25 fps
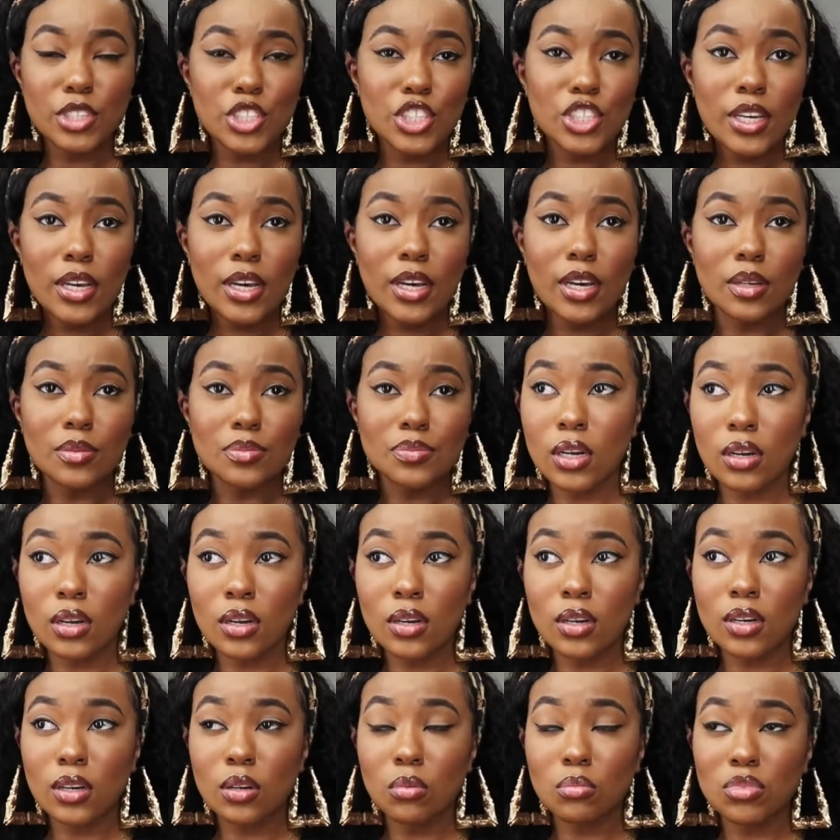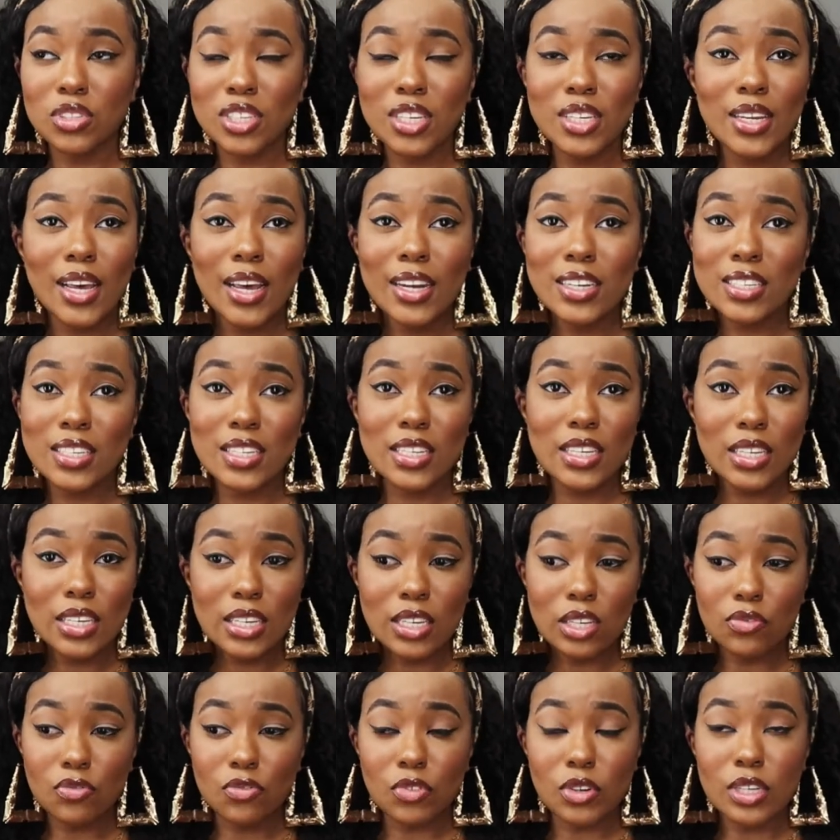But yeah, um, 10 out of
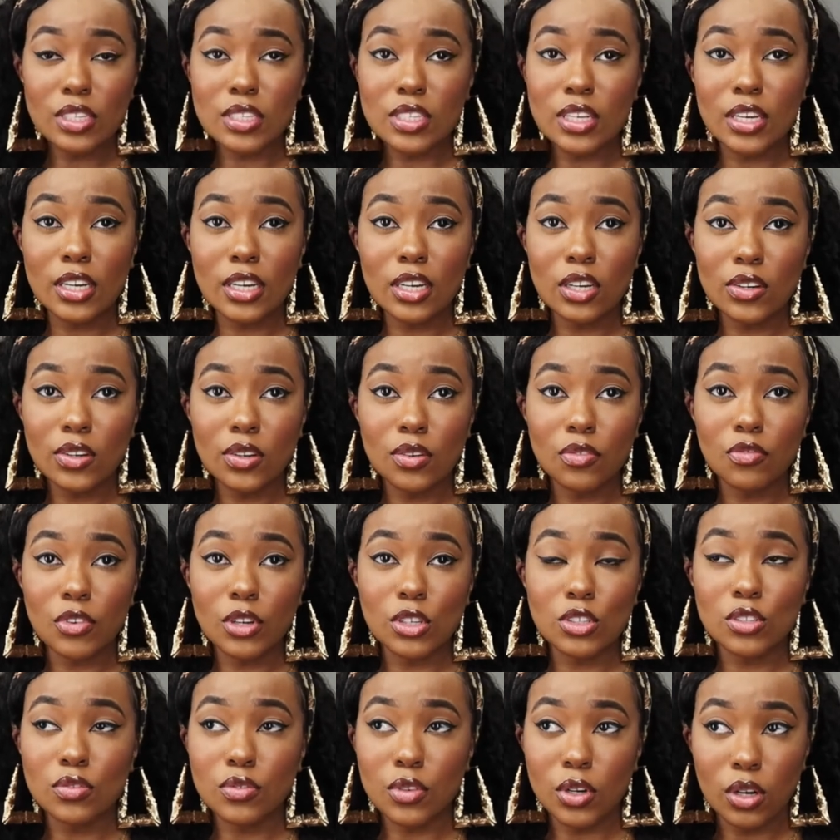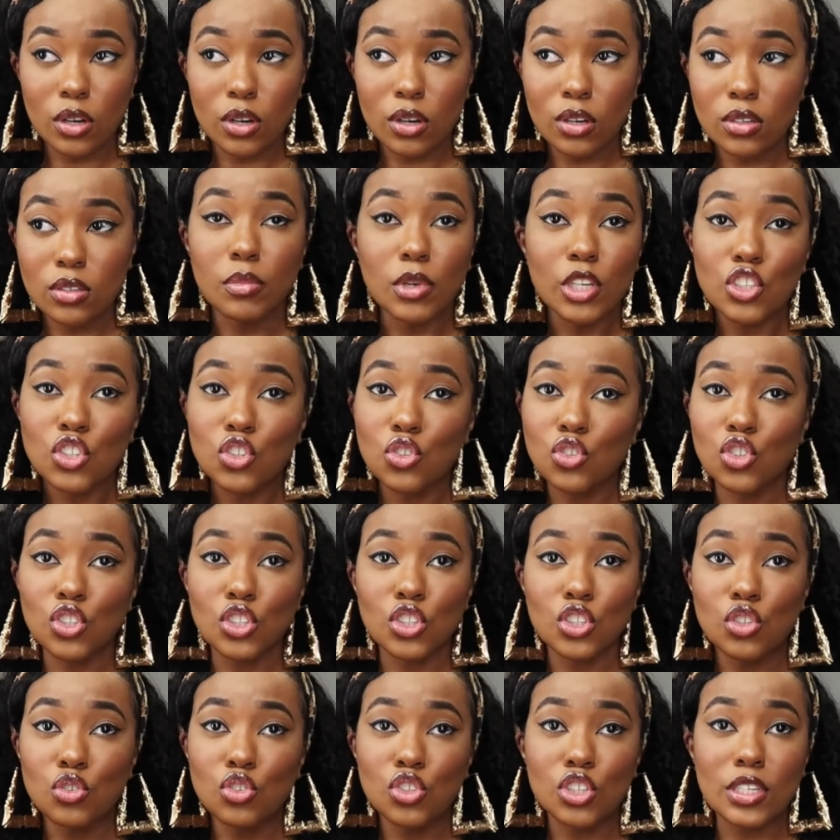10 for this hair, first of all. But you
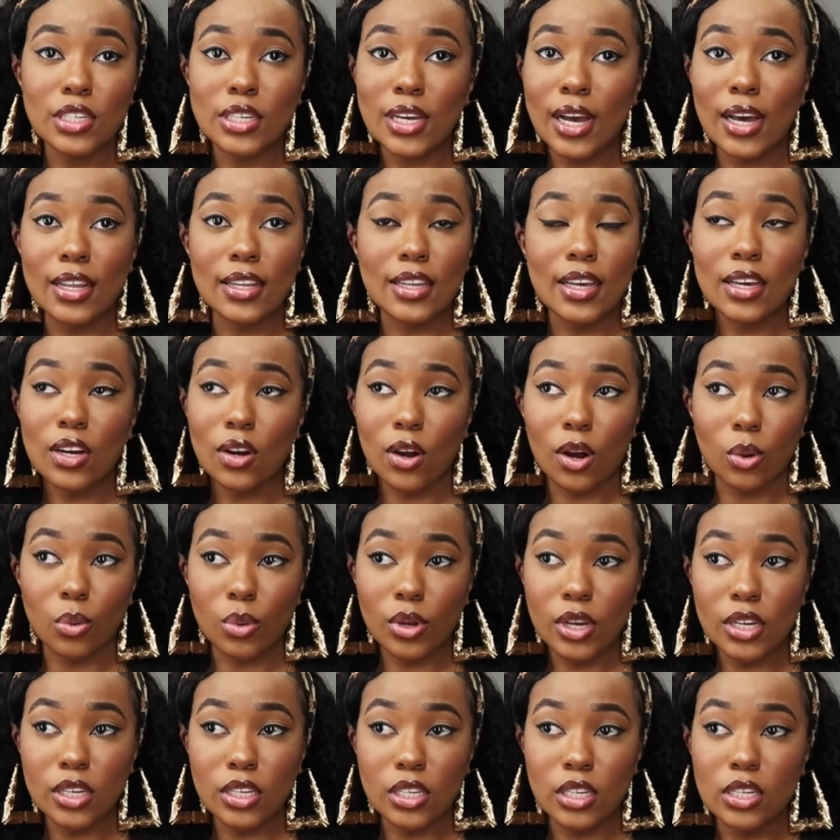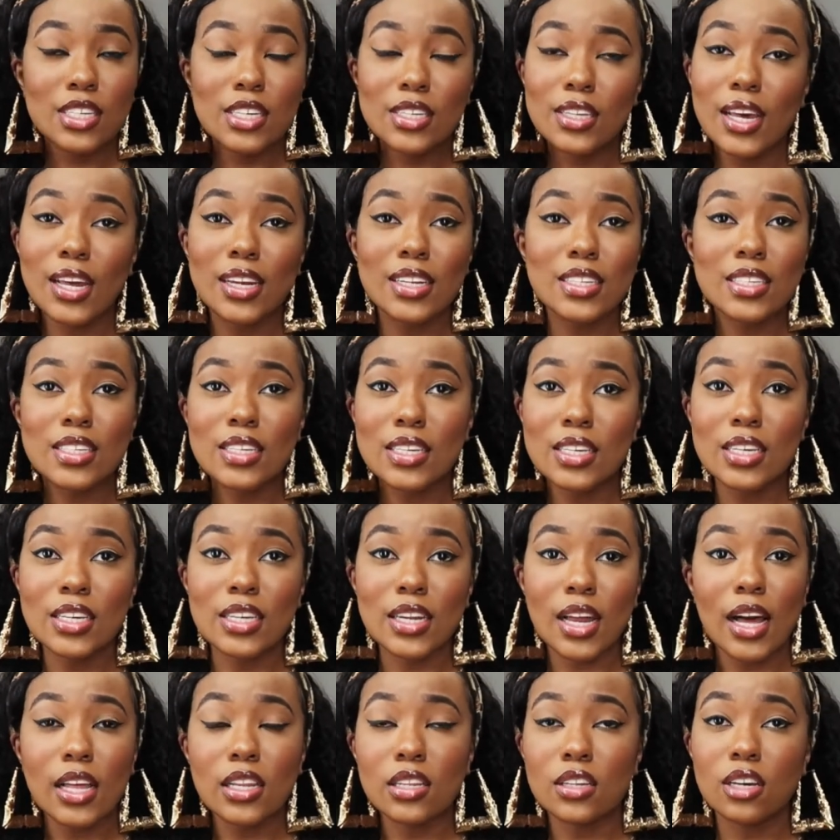should you should have got that already. 10 out of
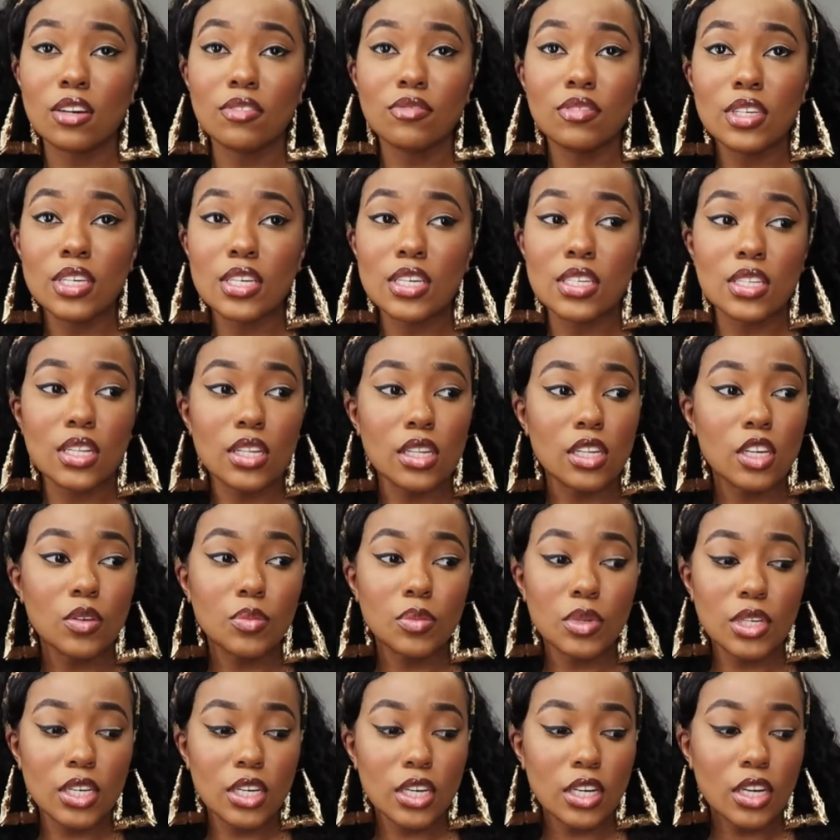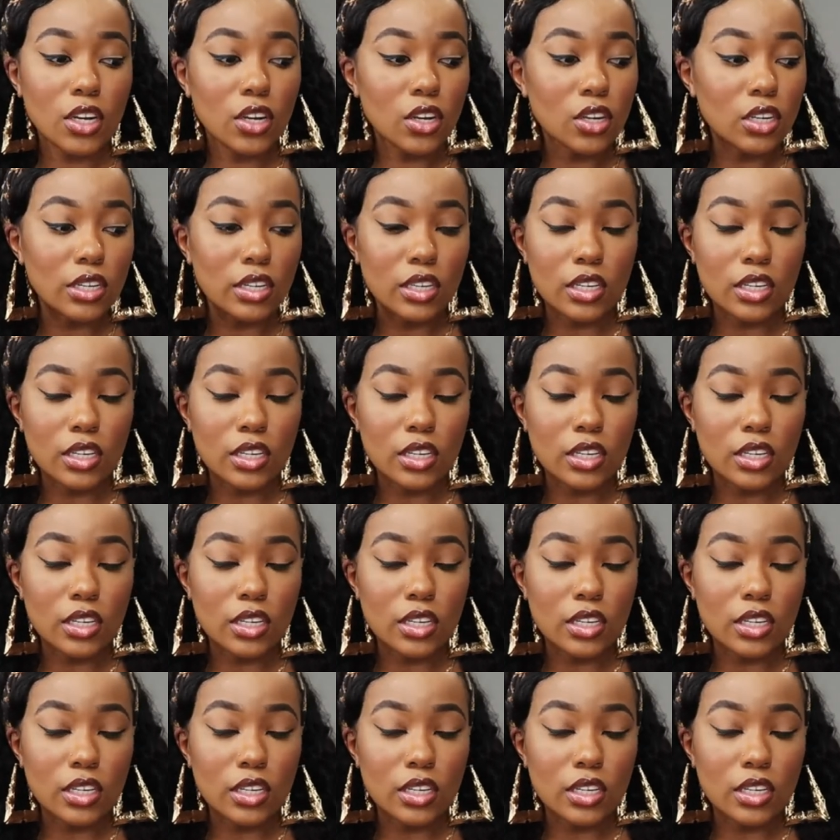10. I love this. Luvme Hair.